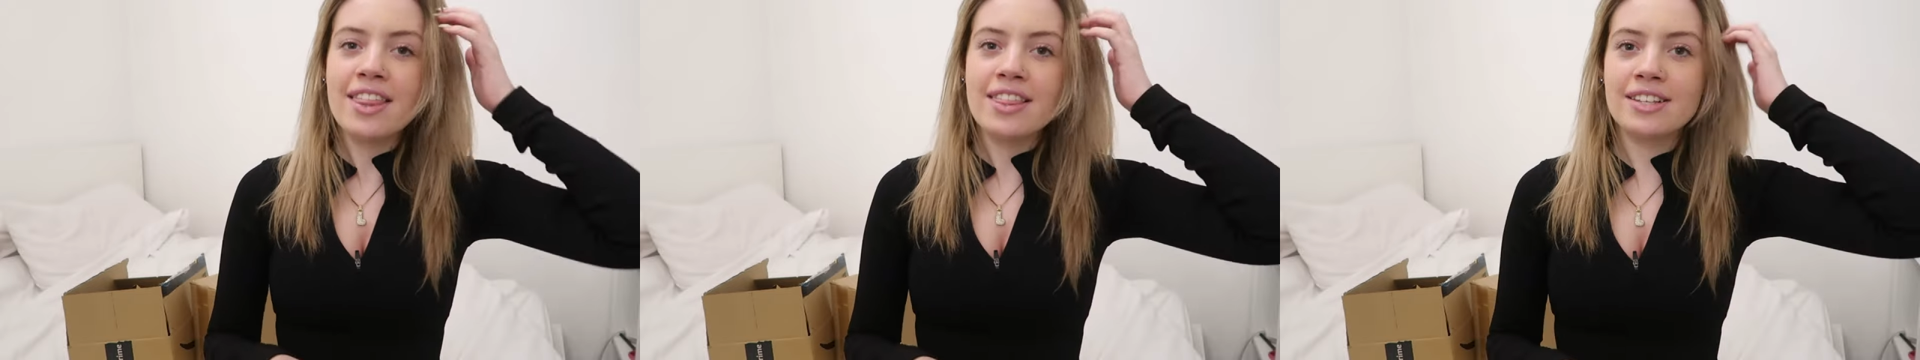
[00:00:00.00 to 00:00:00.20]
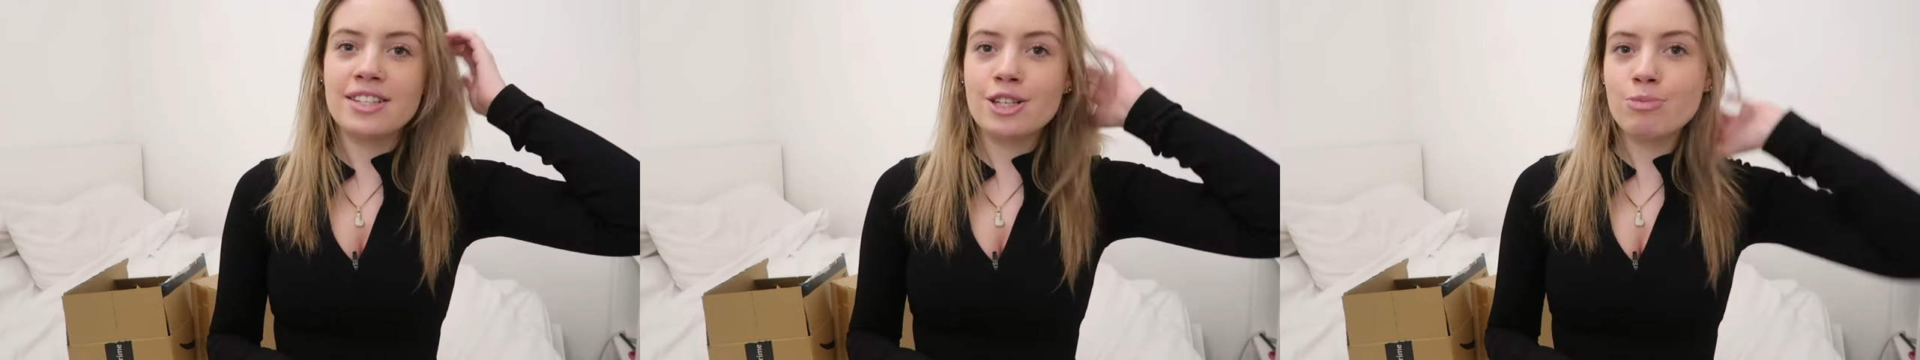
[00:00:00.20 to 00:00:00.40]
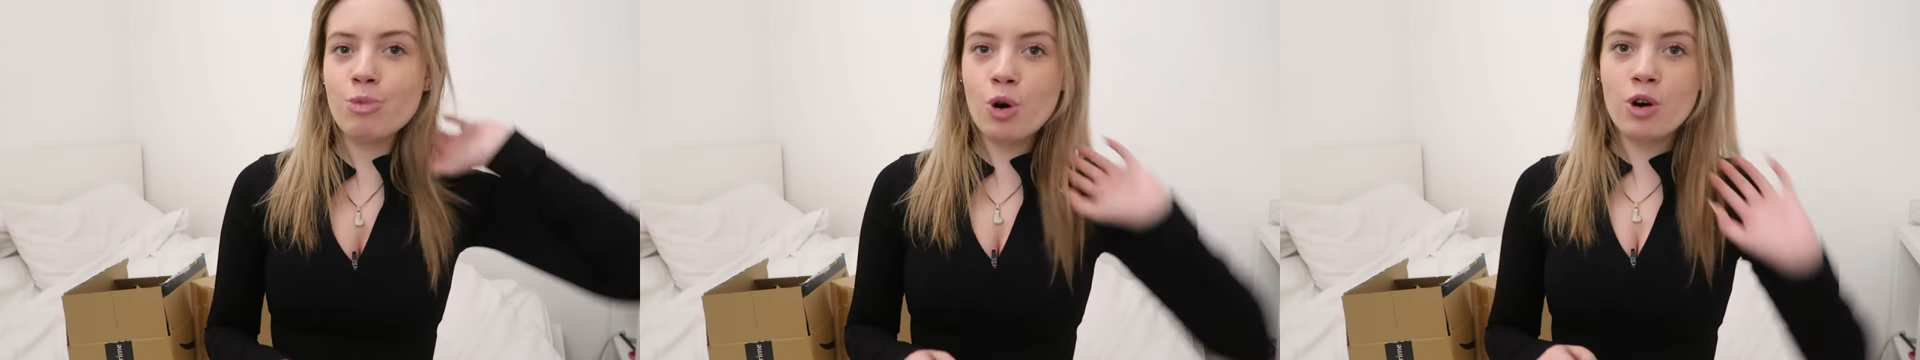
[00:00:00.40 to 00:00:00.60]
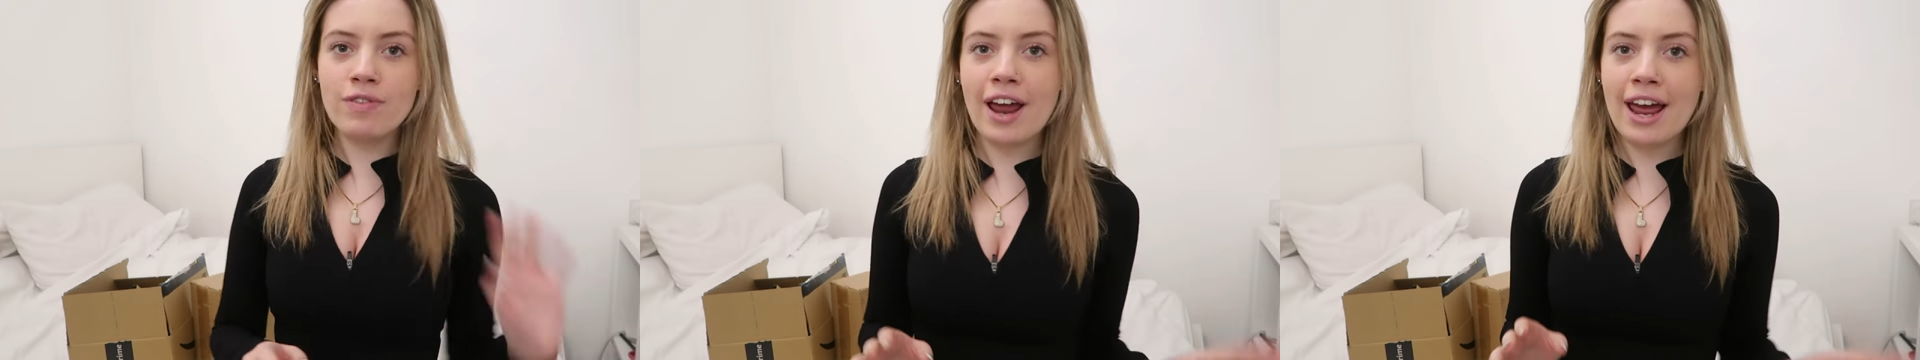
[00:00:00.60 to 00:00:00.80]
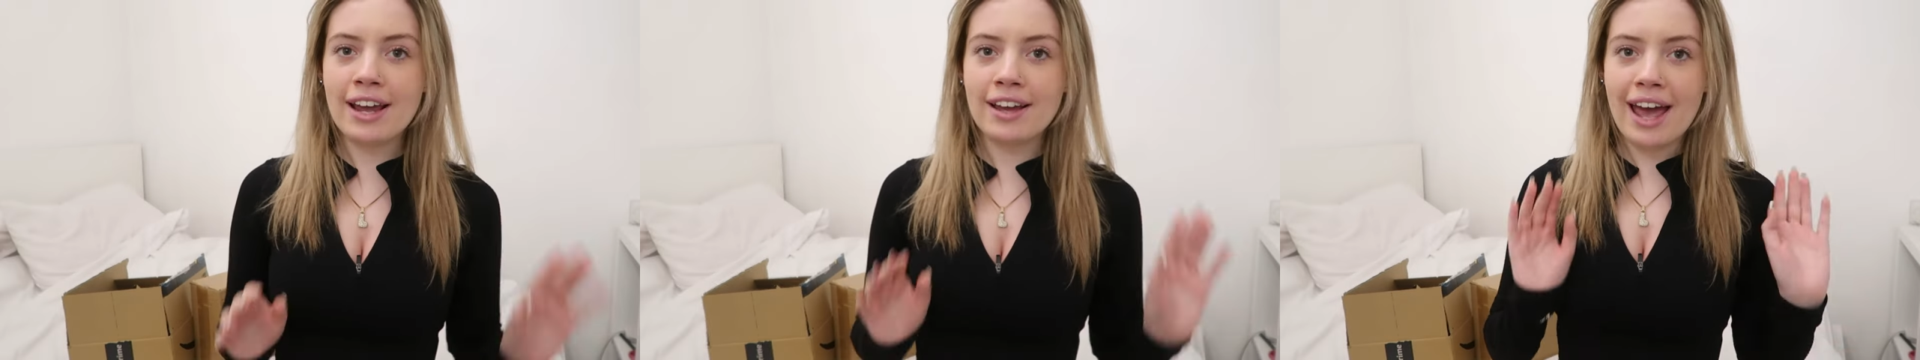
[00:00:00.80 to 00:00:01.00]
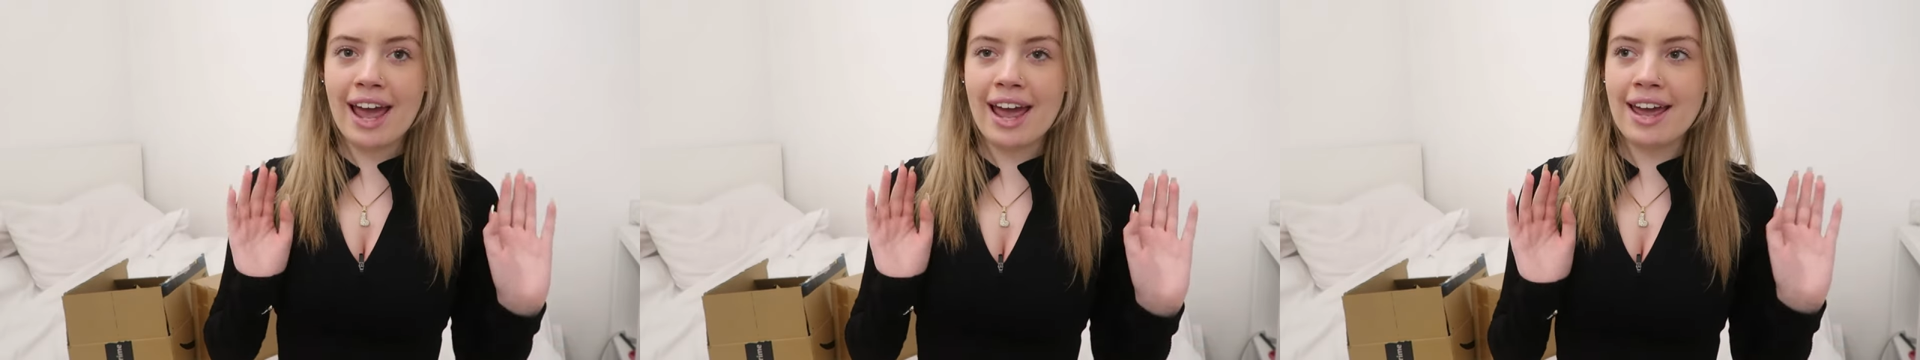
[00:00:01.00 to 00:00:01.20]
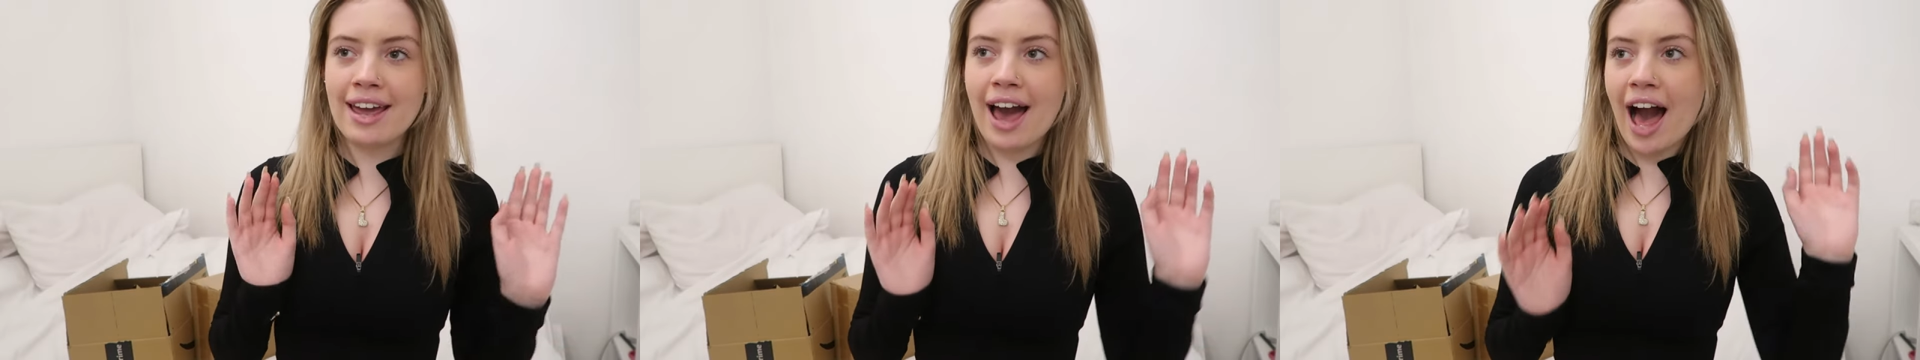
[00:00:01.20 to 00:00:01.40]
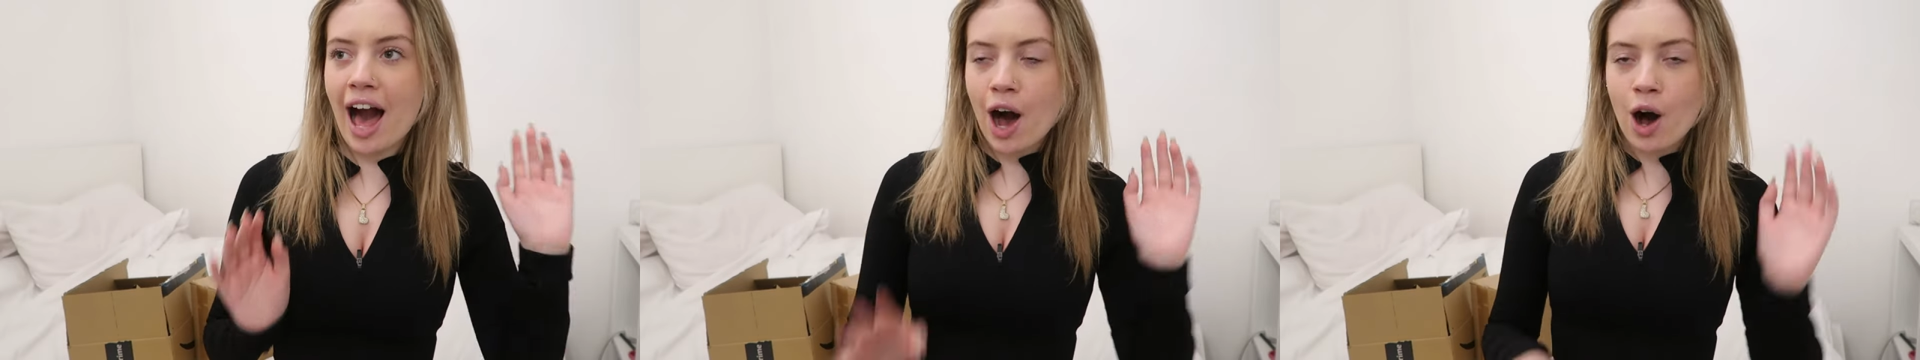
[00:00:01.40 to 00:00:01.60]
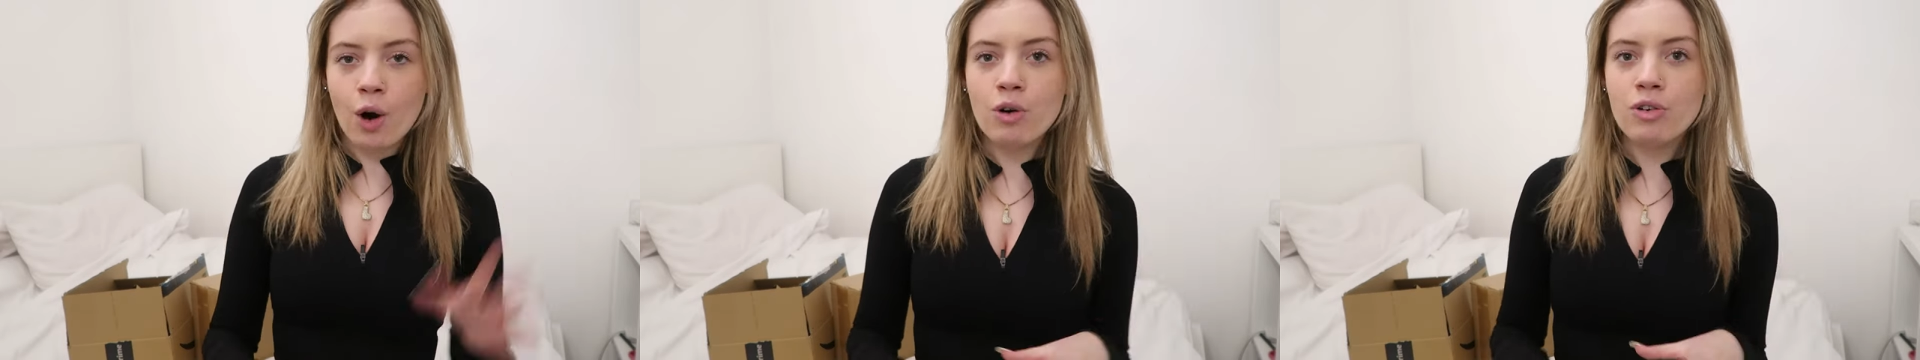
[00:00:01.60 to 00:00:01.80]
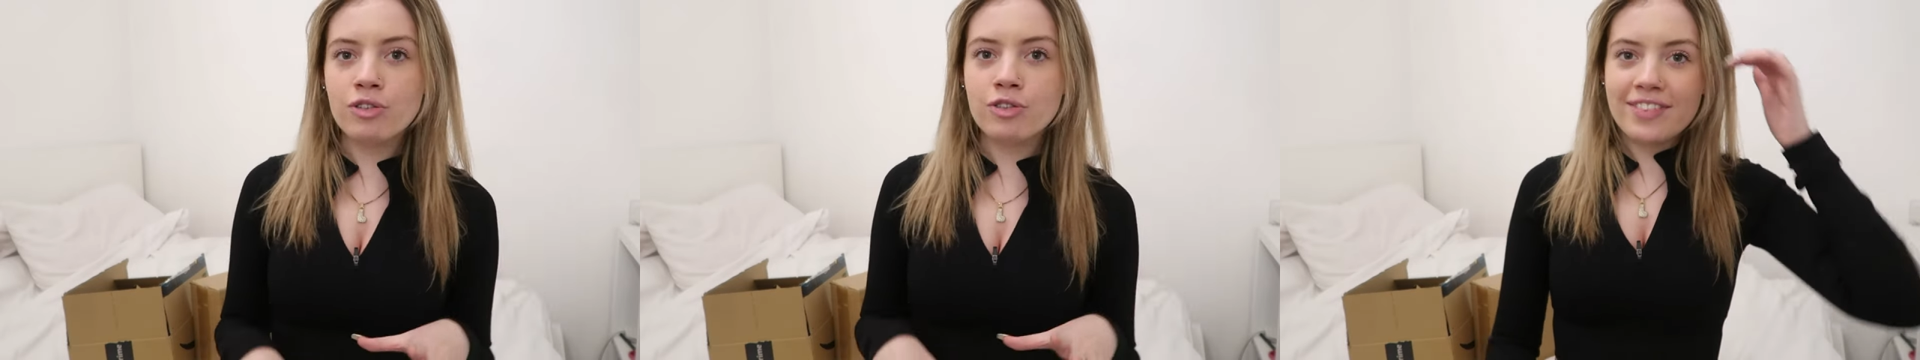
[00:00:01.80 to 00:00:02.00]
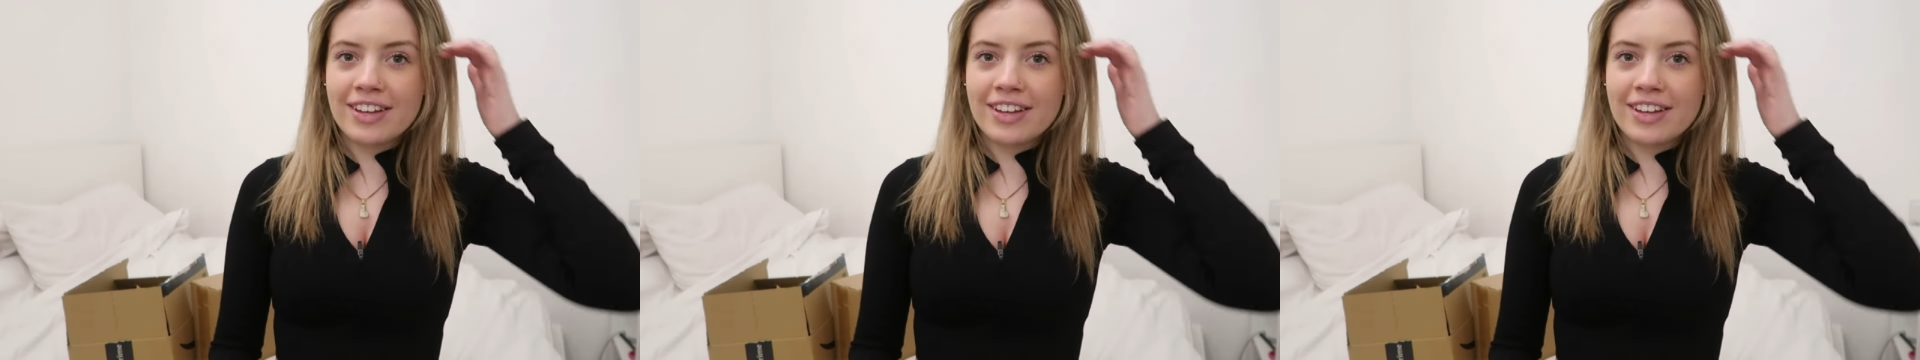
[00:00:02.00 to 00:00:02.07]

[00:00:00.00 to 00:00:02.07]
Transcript: This is more of like a health